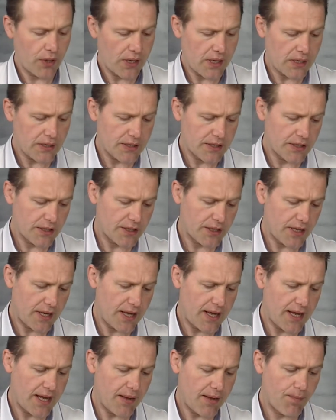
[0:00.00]
and
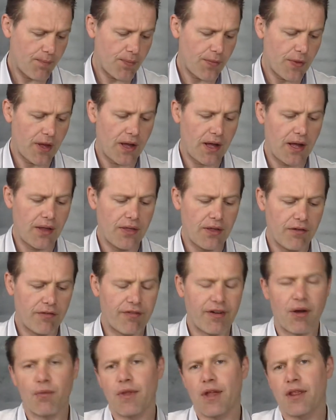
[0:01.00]
they found that there
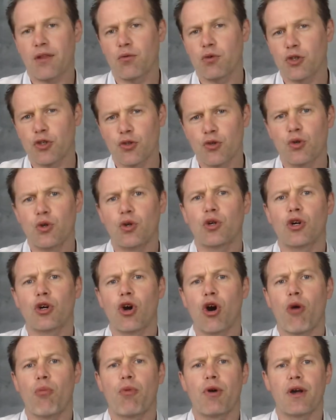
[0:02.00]
was no copper
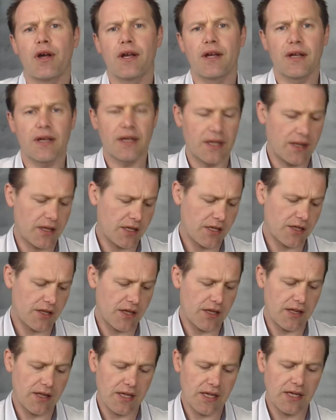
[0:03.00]
in these
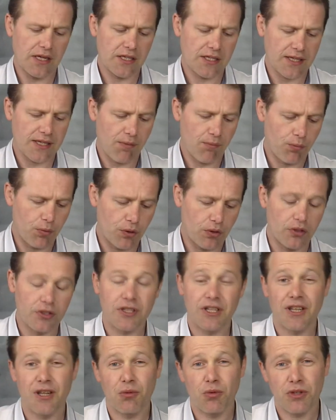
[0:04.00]
samples, and there was
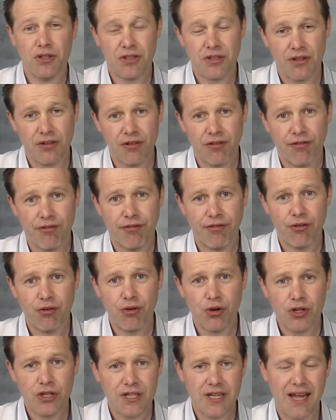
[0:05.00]
4
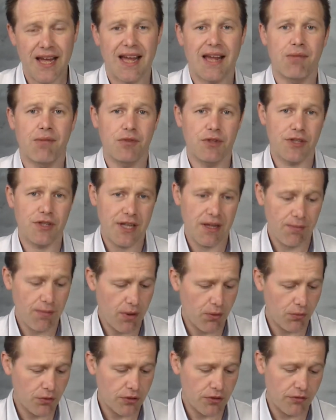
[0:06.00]
times the amount of
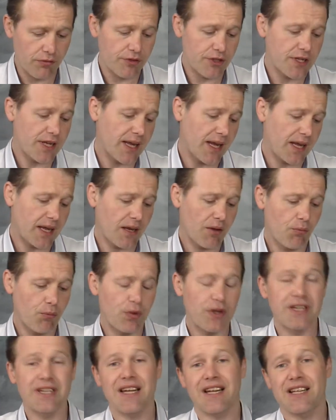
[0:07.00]
zinc,
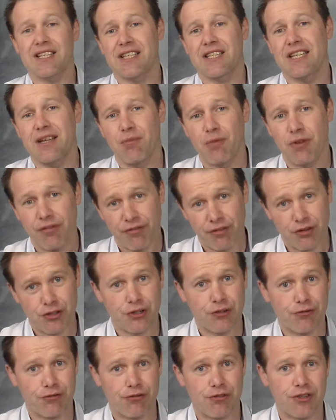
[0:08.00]
potassium and phosphorus
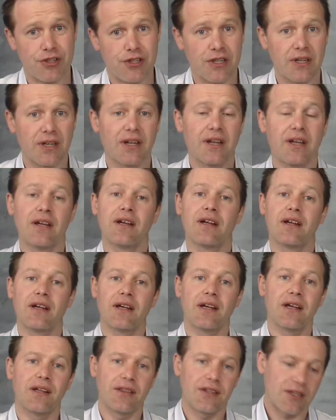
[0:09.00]
in the
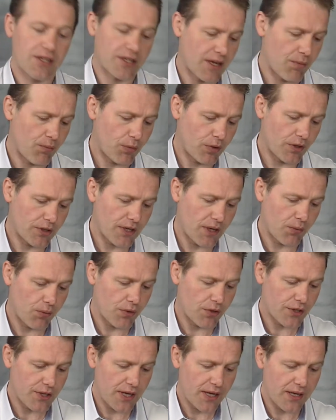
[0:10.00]
samples that were sent,
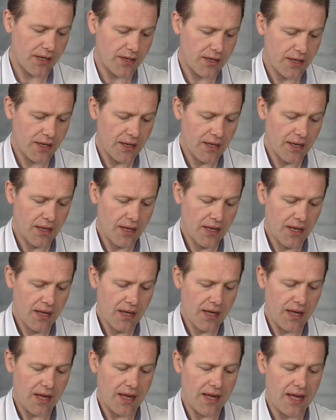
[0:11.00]

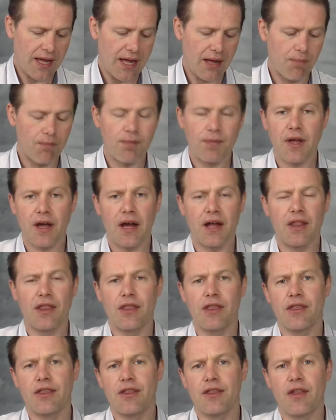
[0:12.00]
and
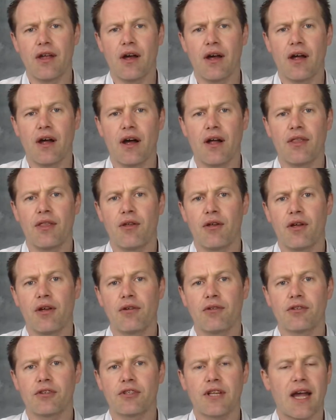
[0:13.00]
the
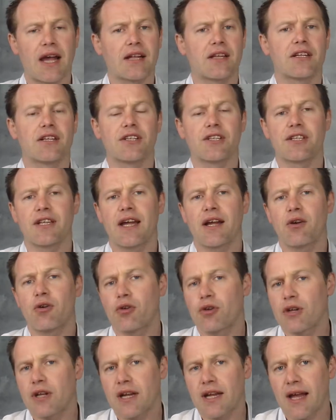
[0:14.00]
scientists there couldn't
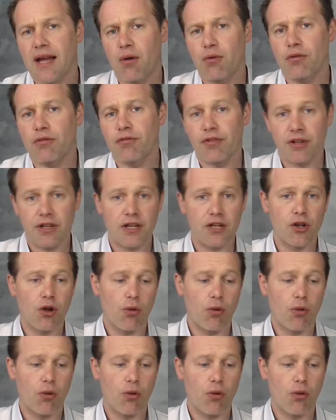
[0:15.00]
account for the anomaly.